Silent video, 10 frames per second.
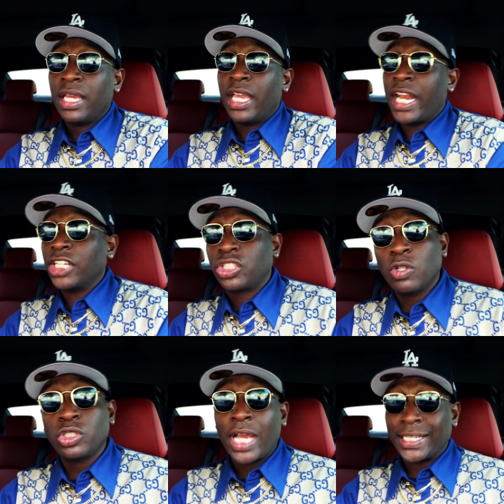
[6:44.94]
And I
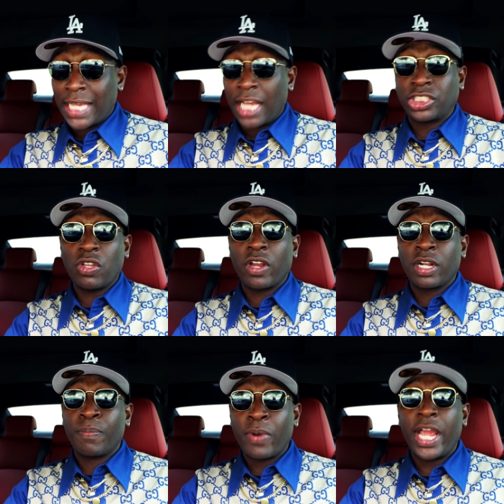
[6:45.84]
showed you guys how I started
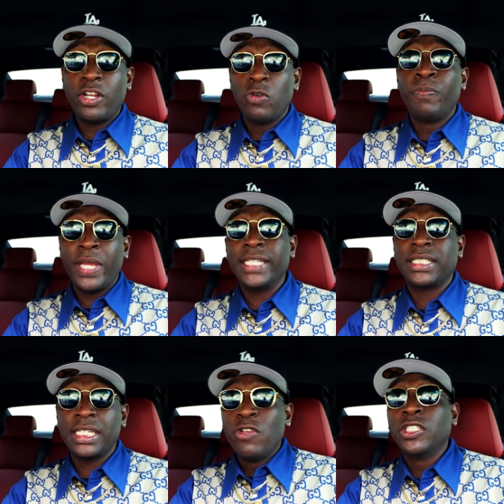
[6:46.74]
a brand new
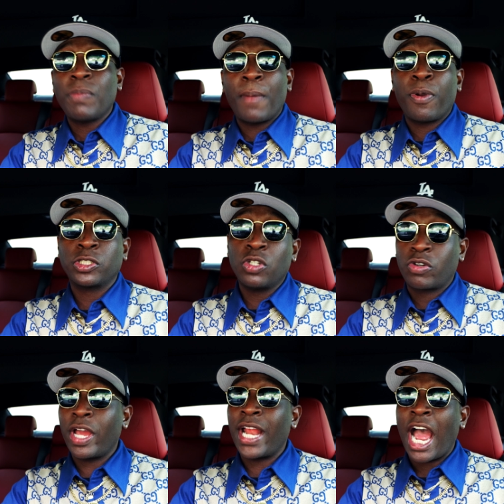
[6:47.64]
business using my personal
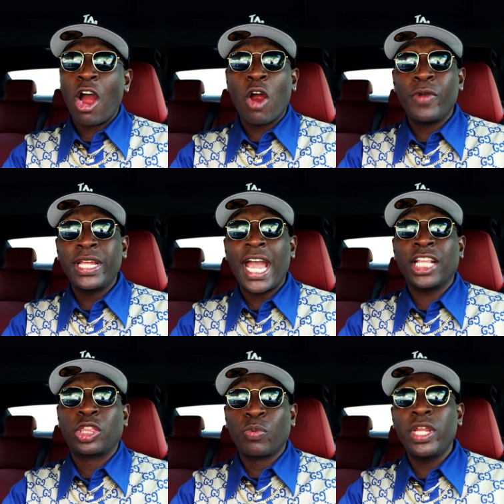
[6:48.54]
credit. I already
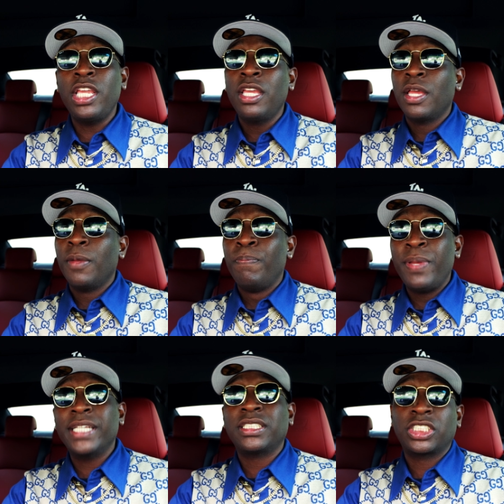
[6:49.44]
got three
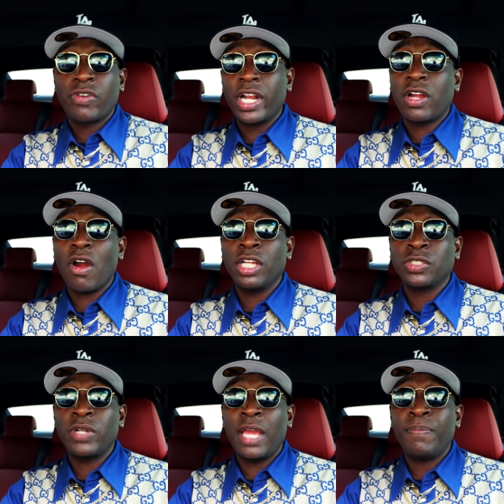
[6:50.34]
business credit cards
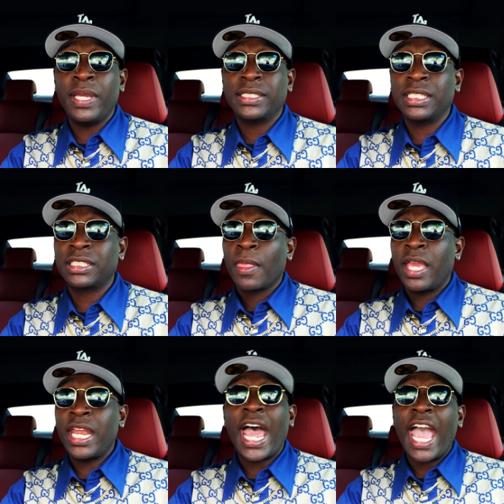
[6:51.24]
on that business,
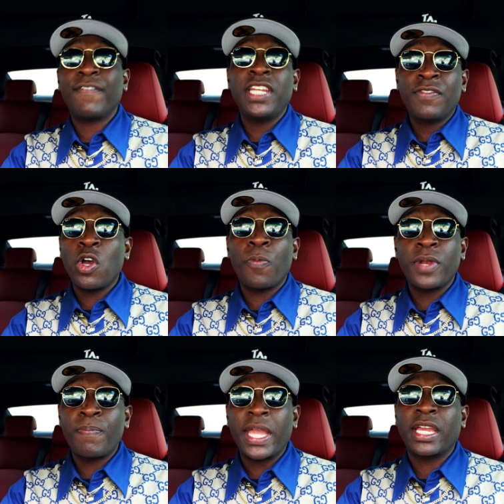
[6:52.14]
and I haven't even
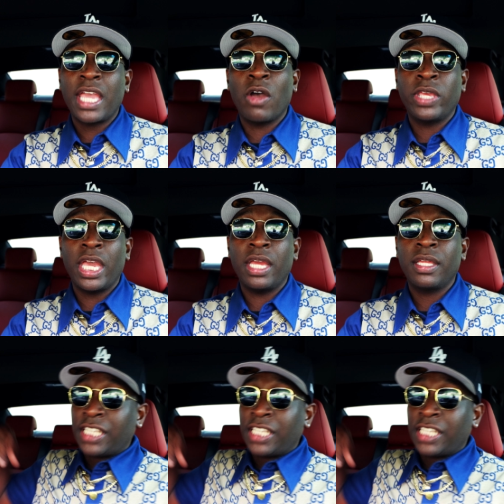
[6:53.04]
opened a bank account yet.